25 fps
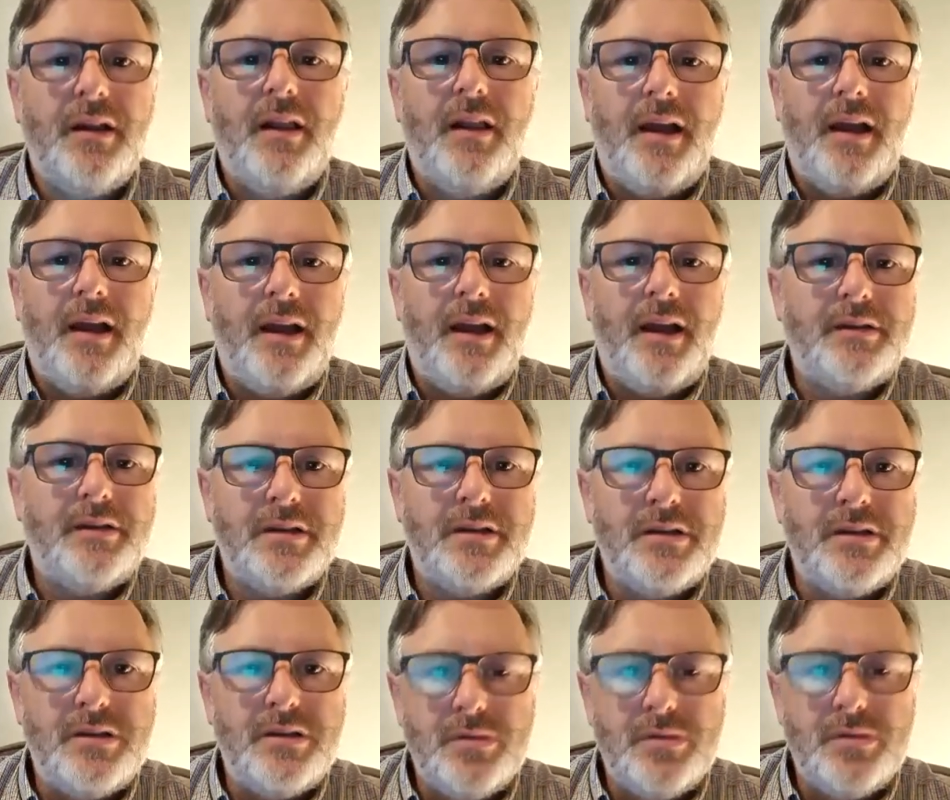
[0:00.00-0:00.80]
And to
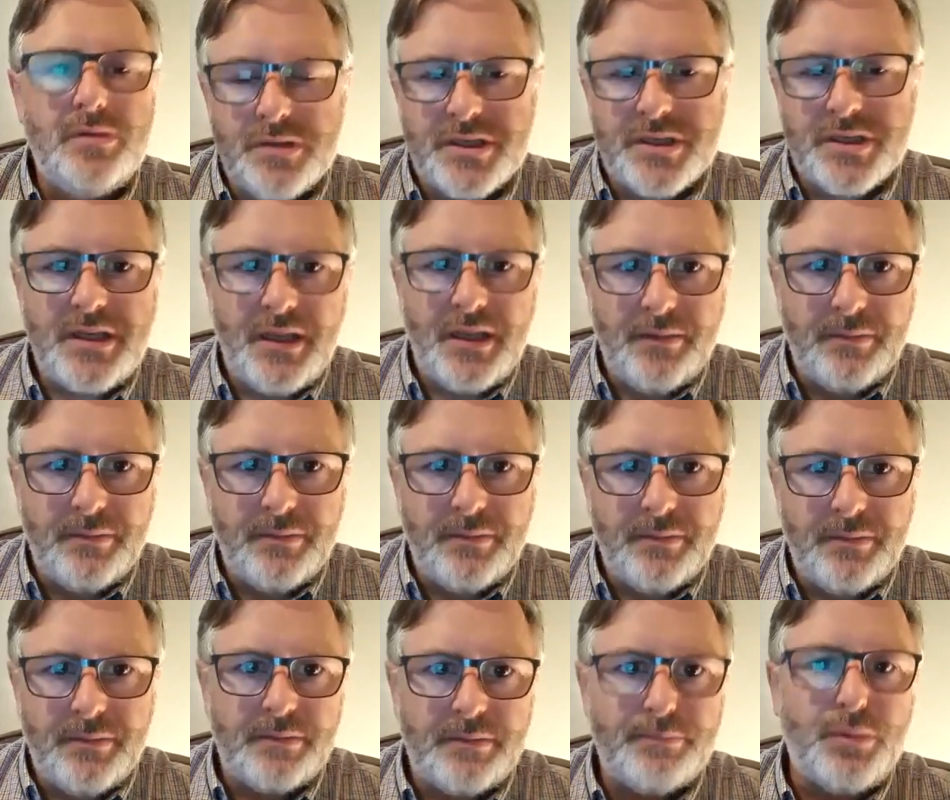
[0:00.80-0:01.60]
do
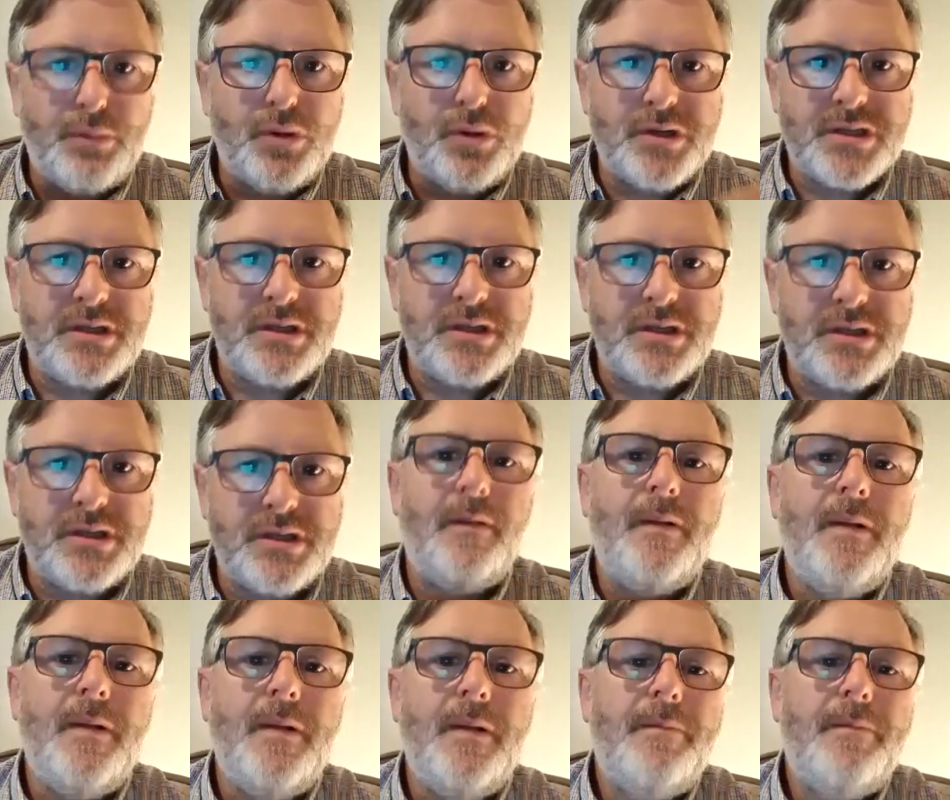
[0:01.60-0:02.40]
stigma busting
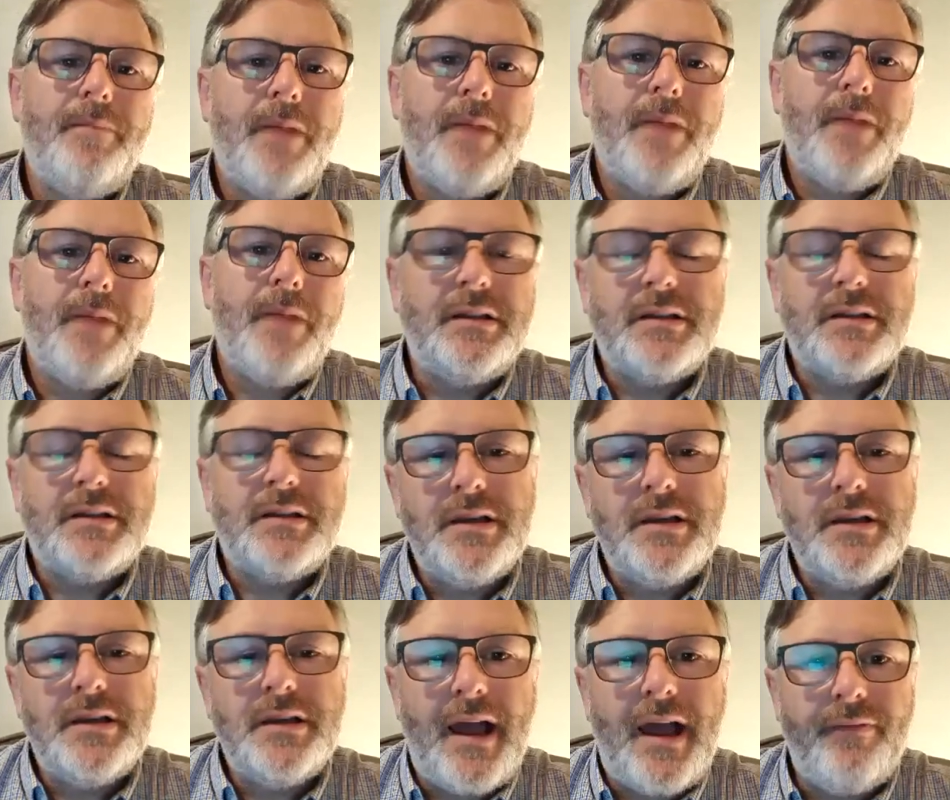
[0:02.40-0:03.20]
and to
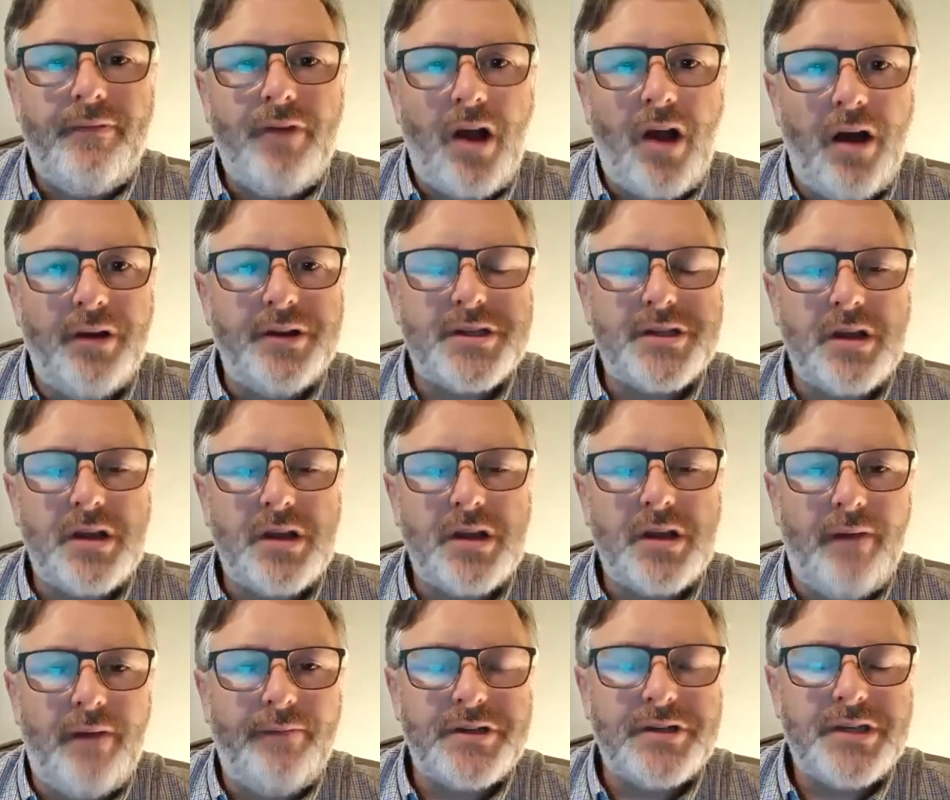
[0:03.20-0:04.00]
have honest
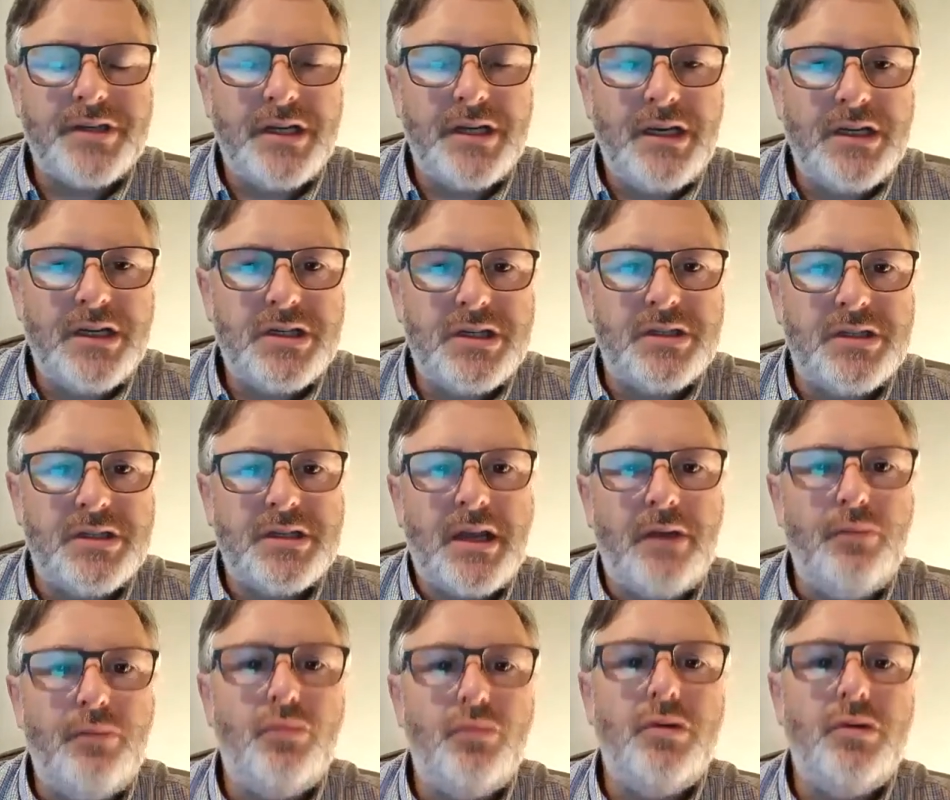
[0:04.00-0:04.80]
conversations
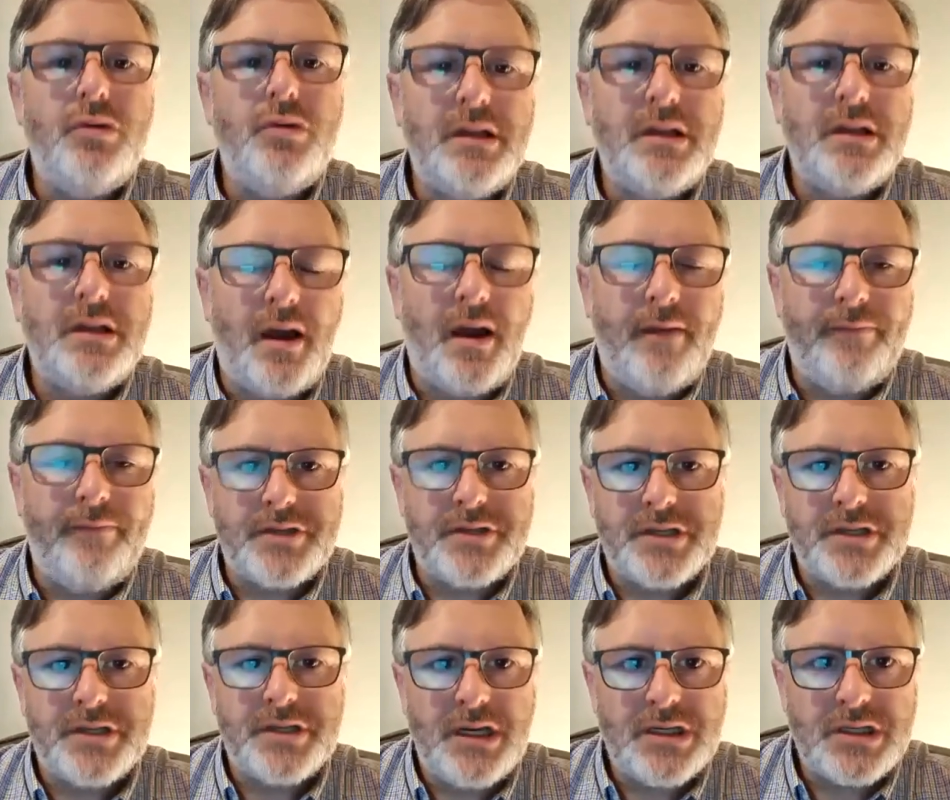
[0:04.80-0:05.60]
and real
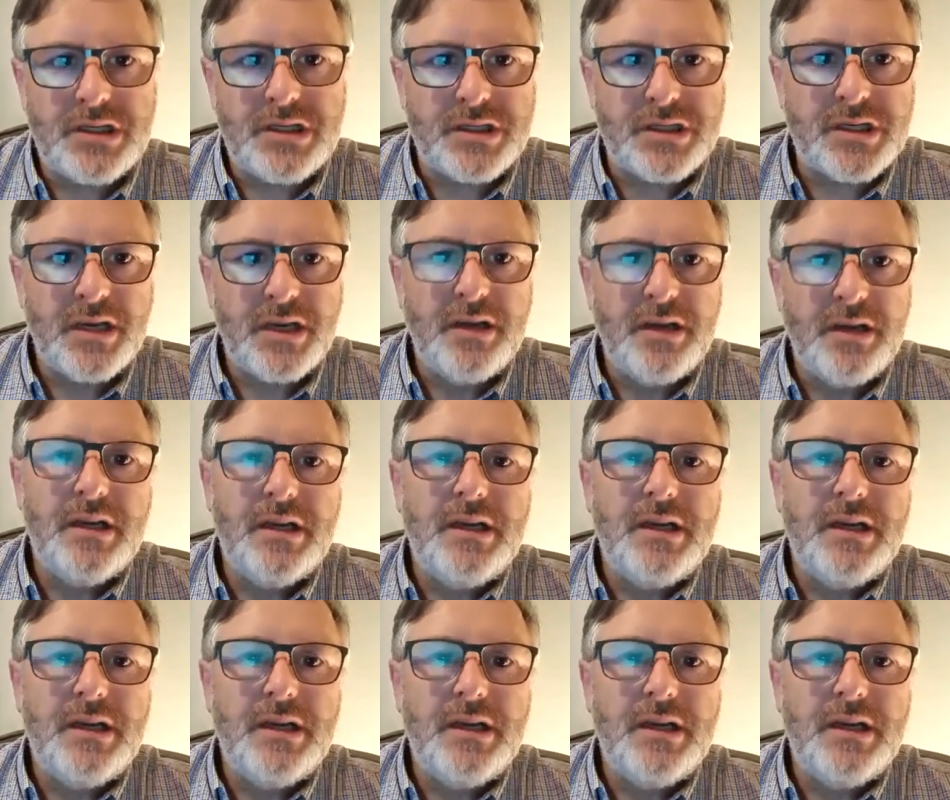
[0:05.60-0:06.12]
conversations,